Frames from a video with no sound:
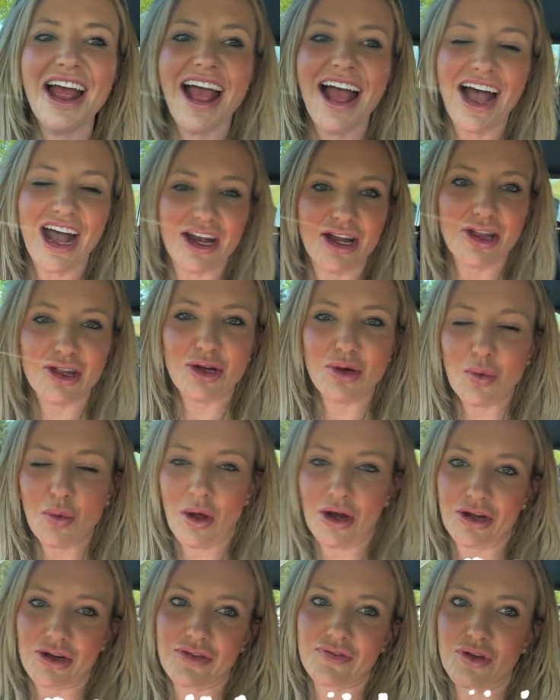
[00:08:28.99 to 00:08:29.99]
Another
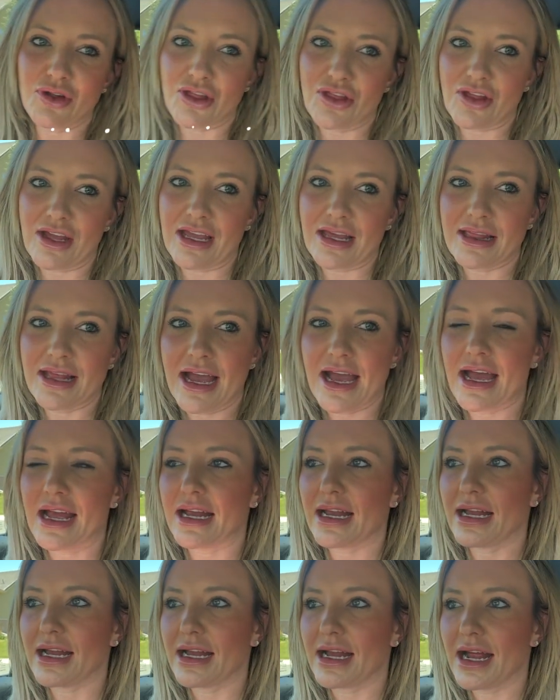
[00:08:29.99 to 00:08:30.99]
wonderful thing
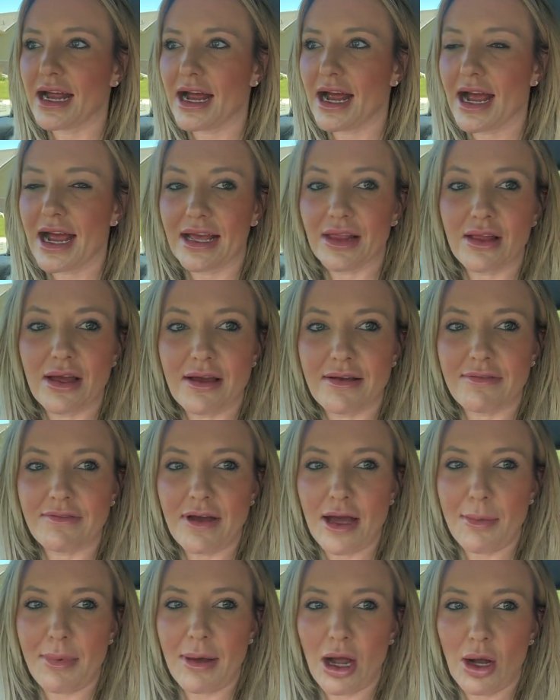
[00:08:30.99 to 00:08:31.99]
that I love
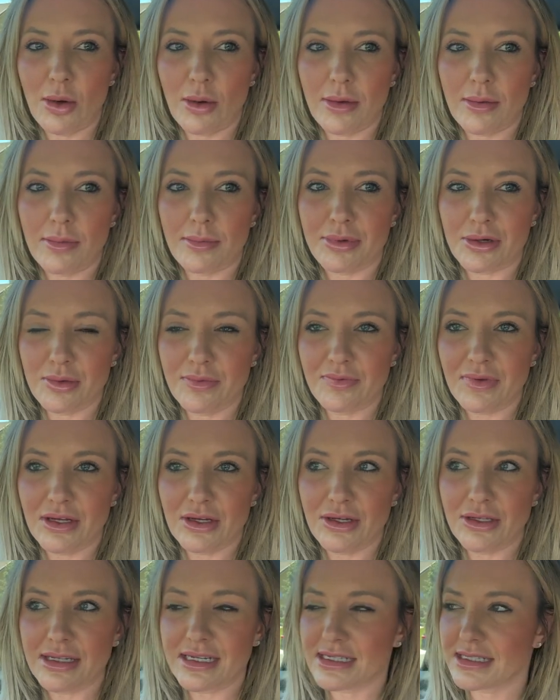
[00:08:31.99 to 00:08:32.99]
about
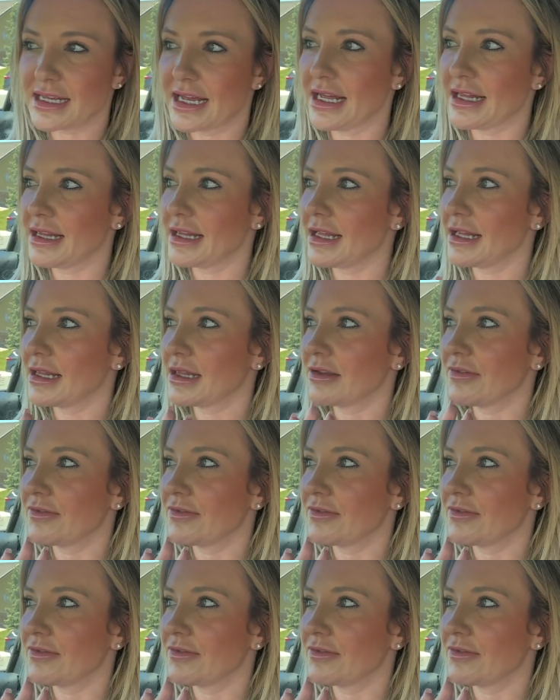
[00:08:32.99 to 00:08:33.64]
Broomfield is that the